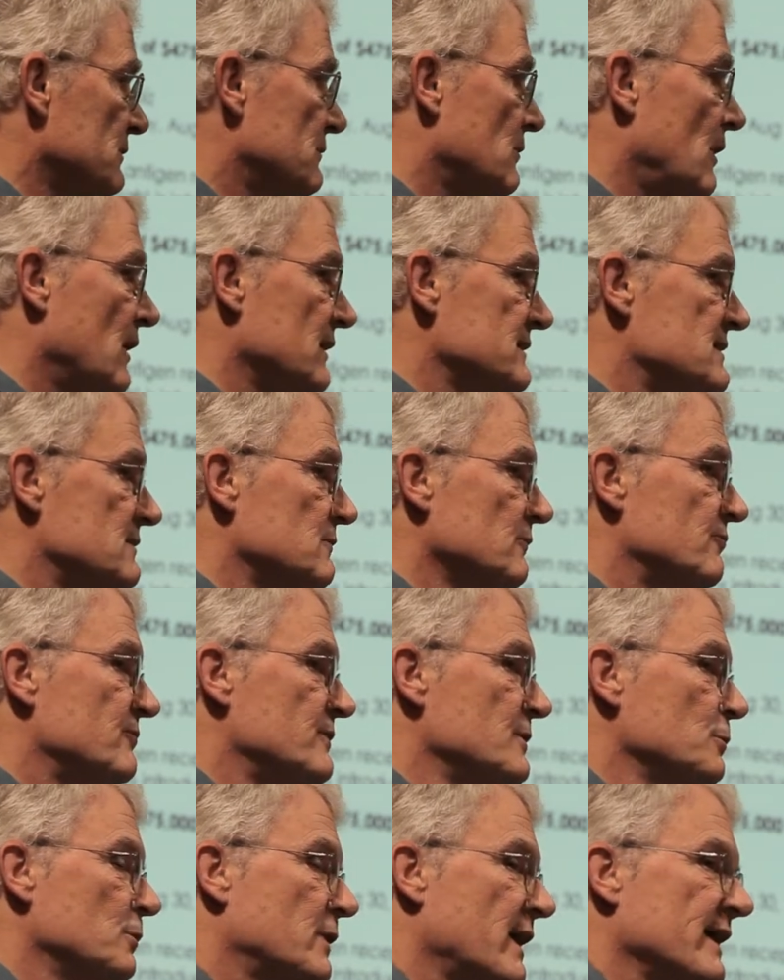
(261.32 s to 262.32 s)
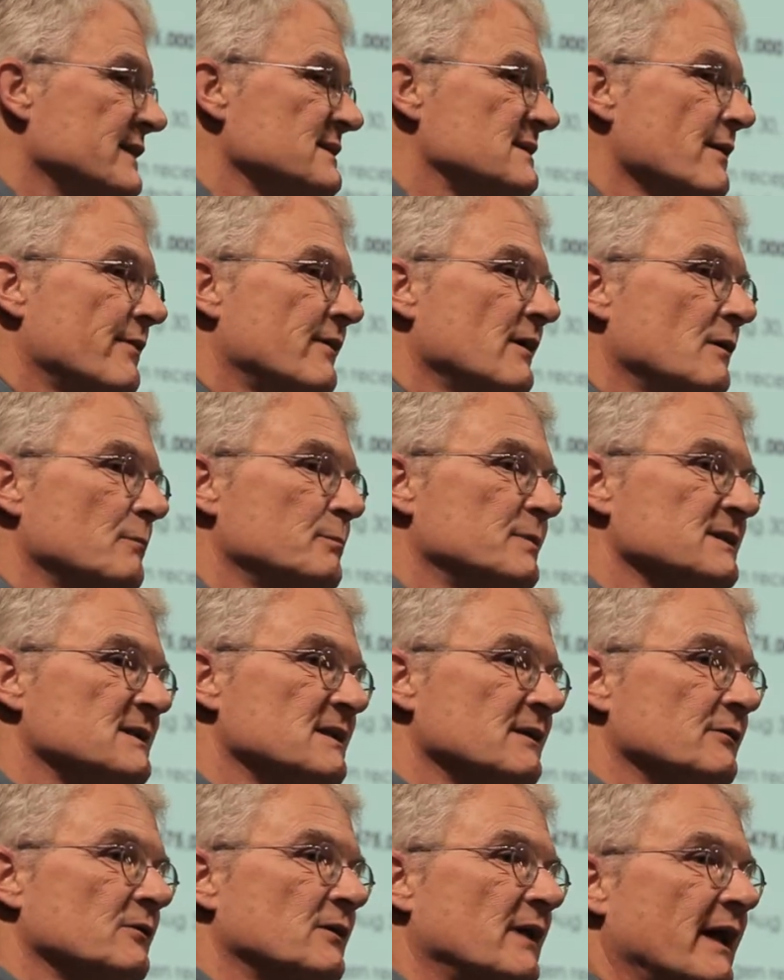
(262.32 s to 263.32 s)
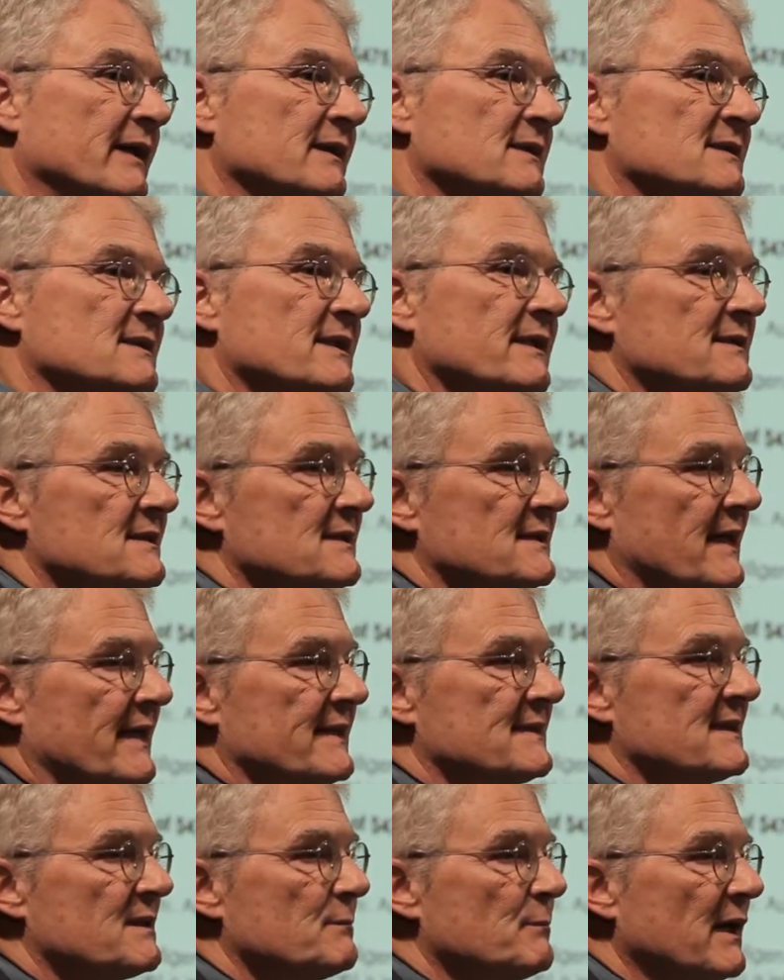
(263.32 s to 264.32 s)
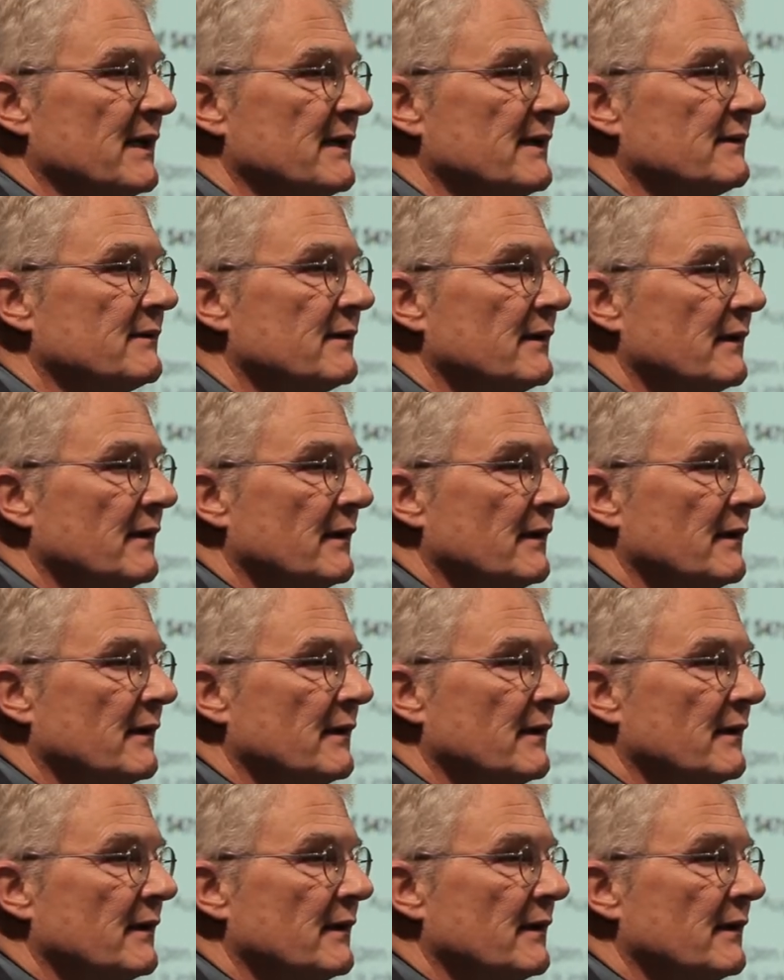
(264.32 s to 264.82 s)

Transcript: cost of new cancer therapies in the United States is estimated